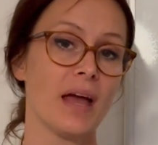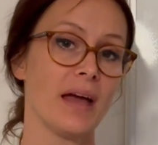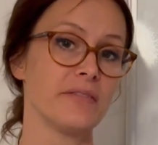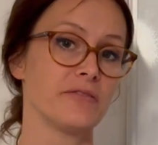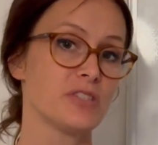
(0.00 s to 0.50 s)

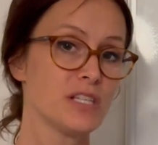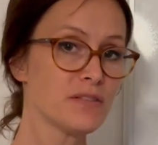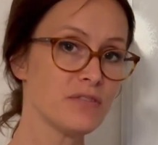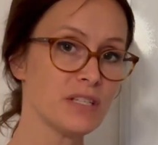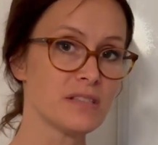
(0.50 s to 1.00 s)
And
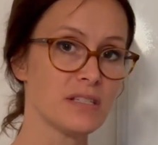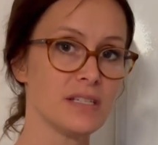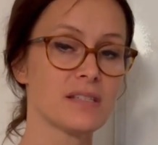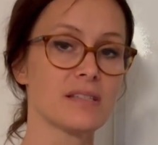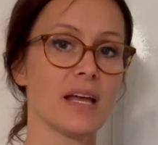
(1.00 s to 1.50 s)

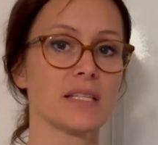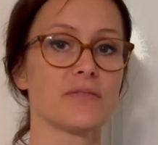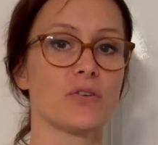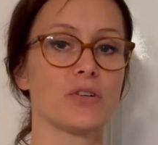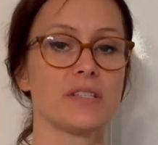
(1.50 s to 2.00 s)
TVT stands
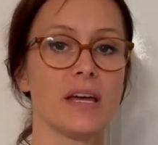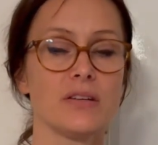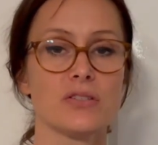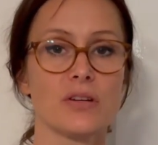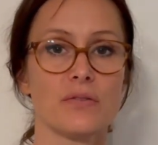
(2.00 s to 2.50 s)
for
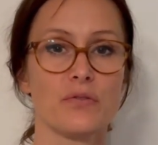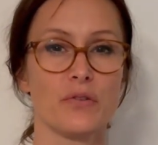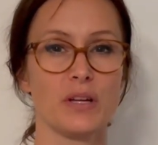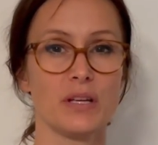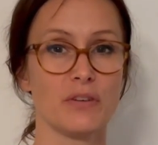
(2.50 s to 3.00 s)

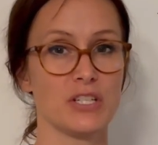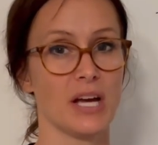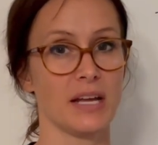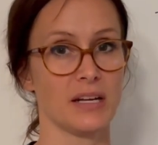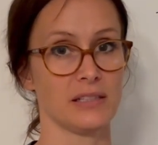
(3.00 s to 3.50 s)
tension-free
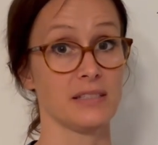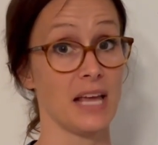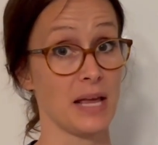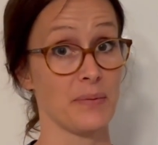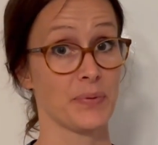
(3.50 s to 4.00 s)
vaginal
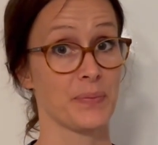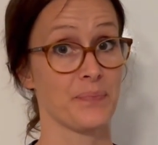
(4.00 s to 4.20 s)
tape.